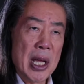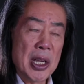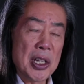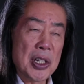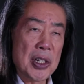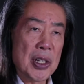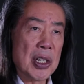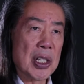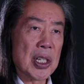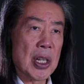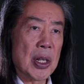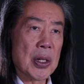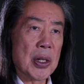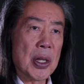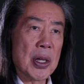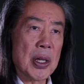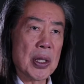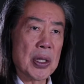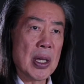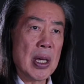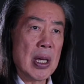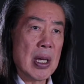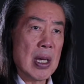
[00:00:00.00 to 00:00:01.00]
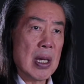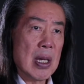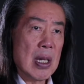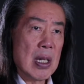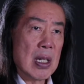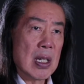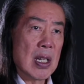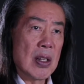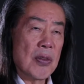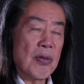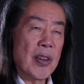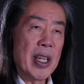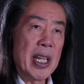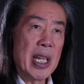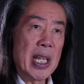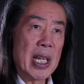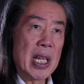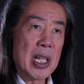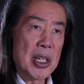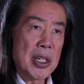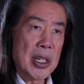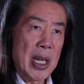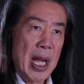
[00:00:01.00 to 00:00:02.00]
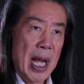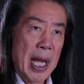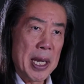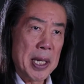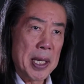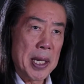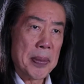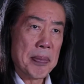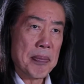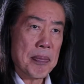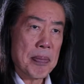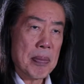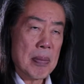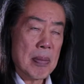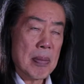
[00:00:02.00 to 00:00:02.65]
nations on Earth, convening in China